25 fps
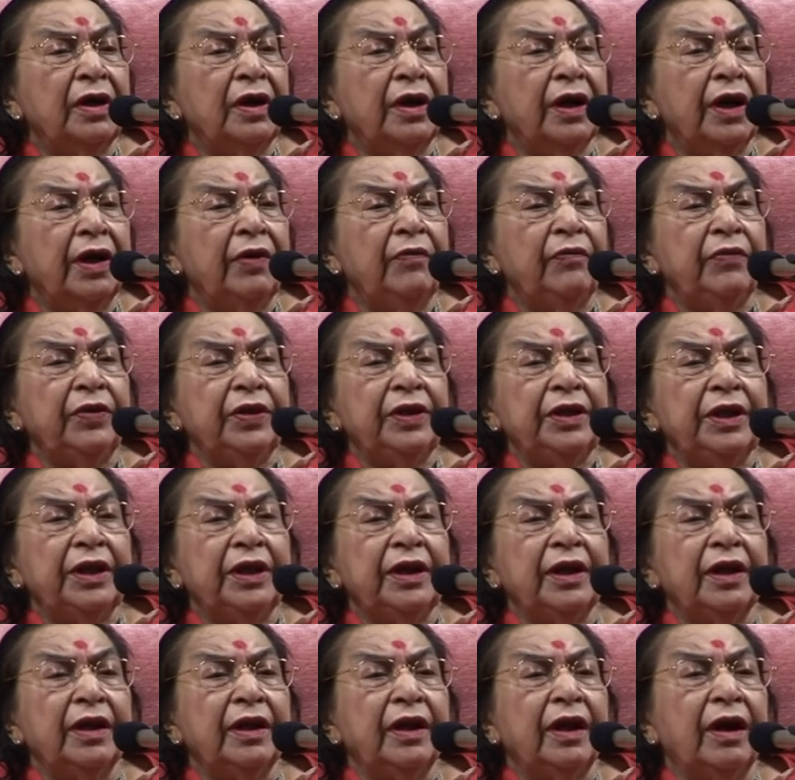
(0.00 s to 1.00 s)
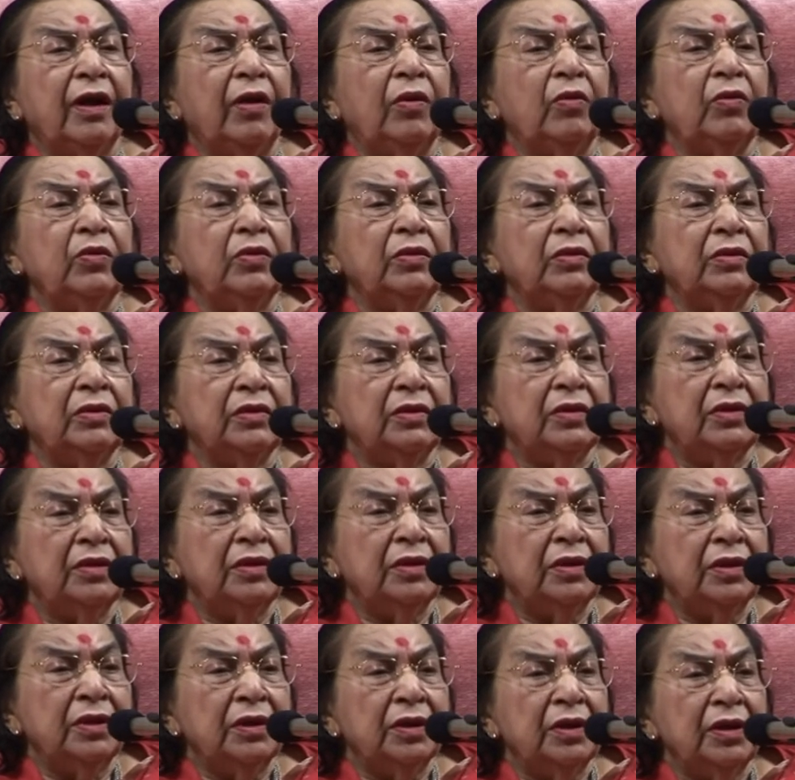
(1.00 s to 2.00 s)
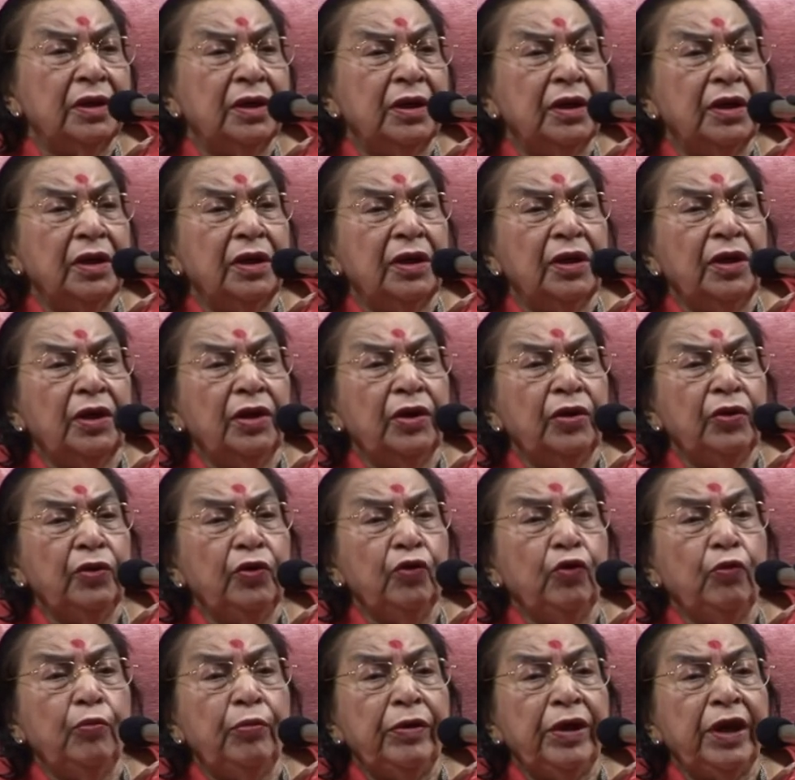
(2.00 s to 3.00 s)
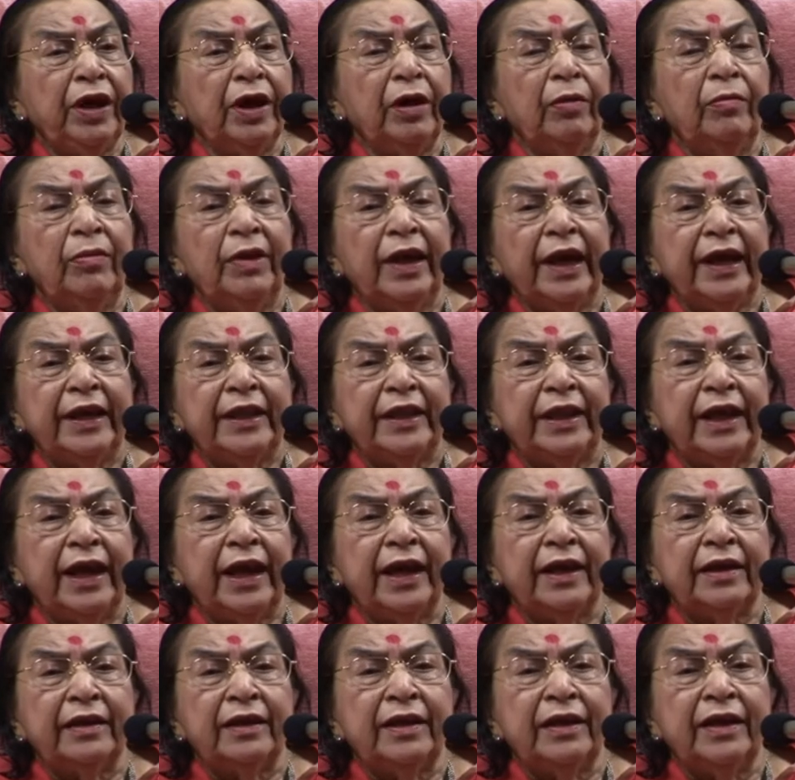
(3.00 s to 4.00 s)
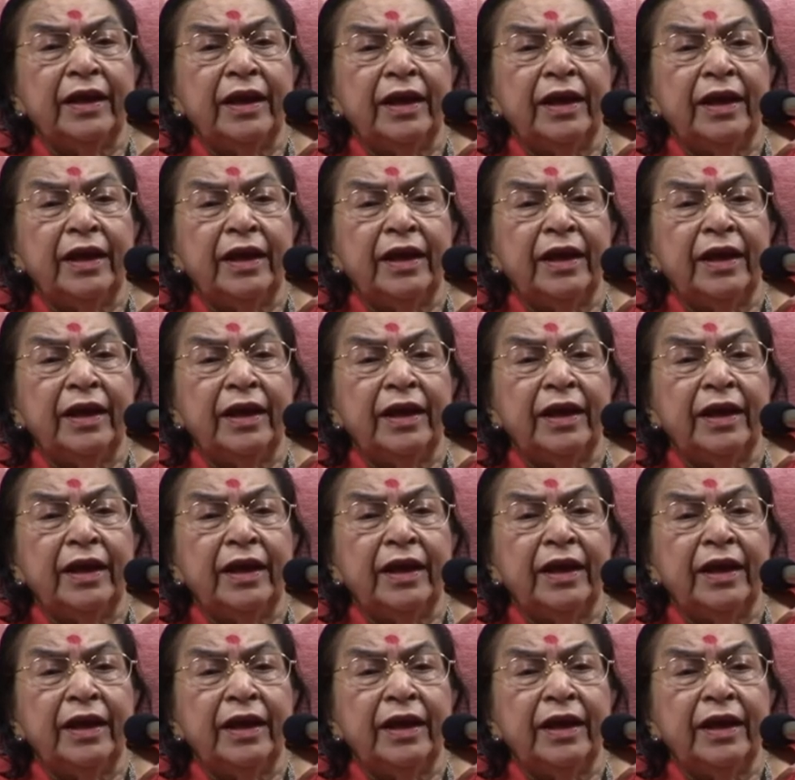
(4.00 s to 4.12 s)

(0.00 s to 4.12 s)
everything around. You become like that,